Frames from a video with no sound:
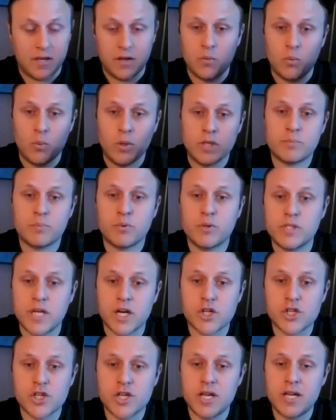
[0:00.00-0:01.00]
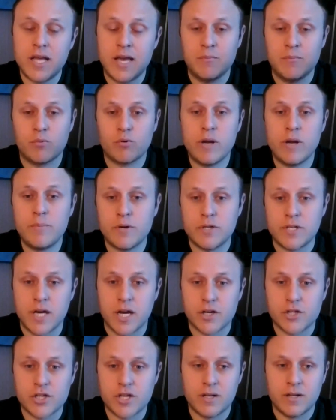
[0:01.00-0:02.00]
like, what's production and
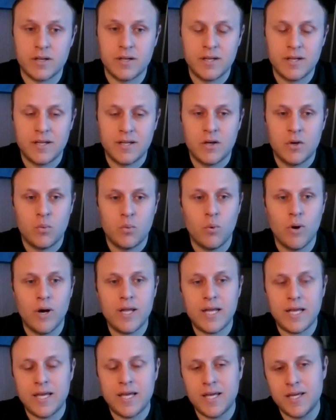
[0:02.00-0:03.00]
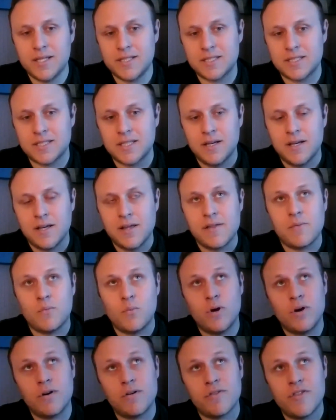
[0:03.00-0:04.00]
pre-production? What
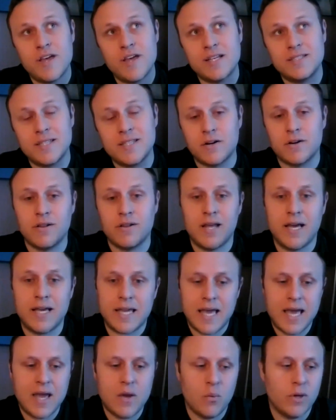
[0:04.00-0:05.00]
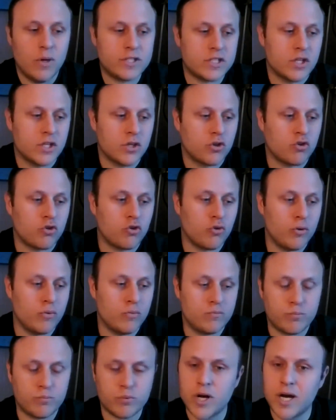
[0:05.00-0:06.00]
are things that are like, hey, what's
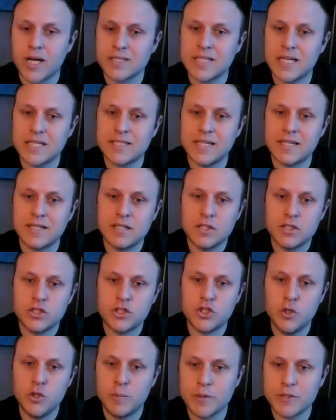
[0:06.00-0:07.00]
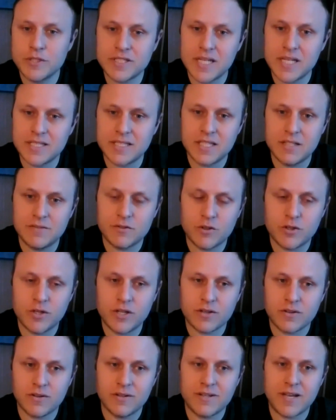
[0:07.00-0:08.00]
processing super sensitive
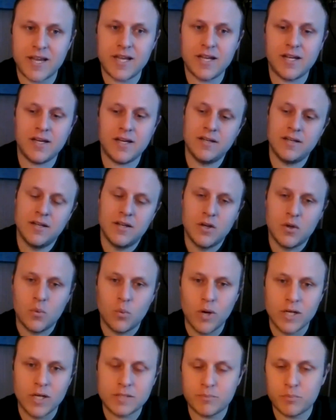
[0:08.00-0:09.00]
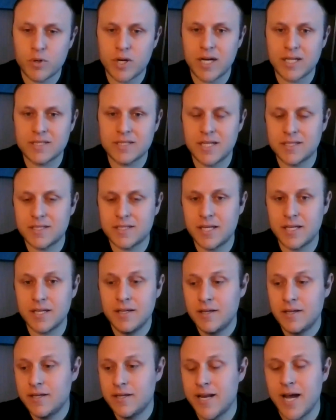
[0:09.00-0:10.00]
critical data? What's
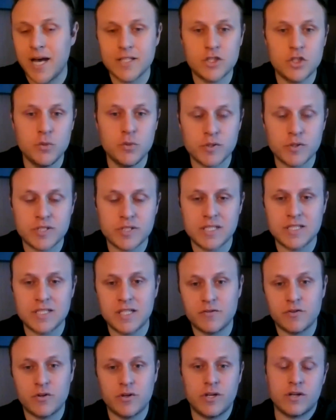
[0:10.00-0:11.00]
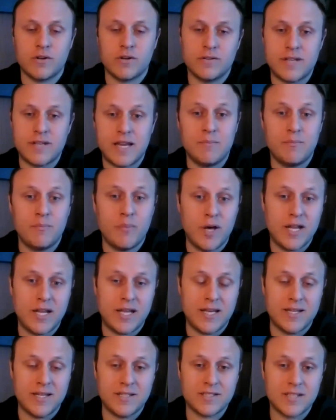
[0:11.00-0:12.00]
processing not super sensitive critical data,
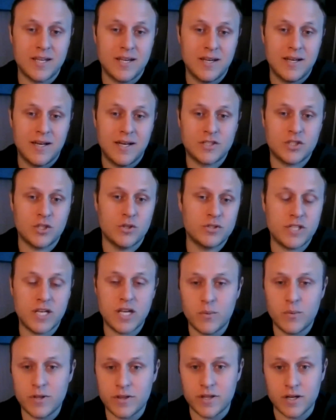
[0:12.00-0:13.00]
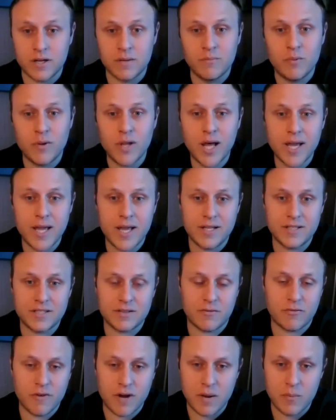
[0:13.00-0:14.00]
but is associated with a
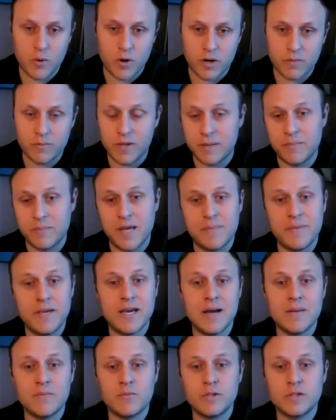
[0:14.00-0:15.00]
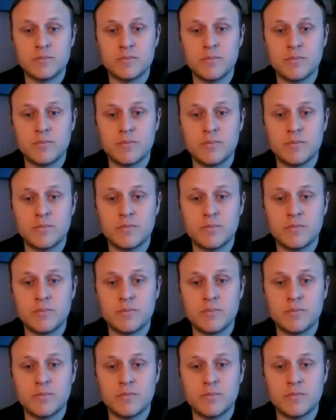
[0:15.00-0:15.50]
compliance framework? Like maybe I'm responsible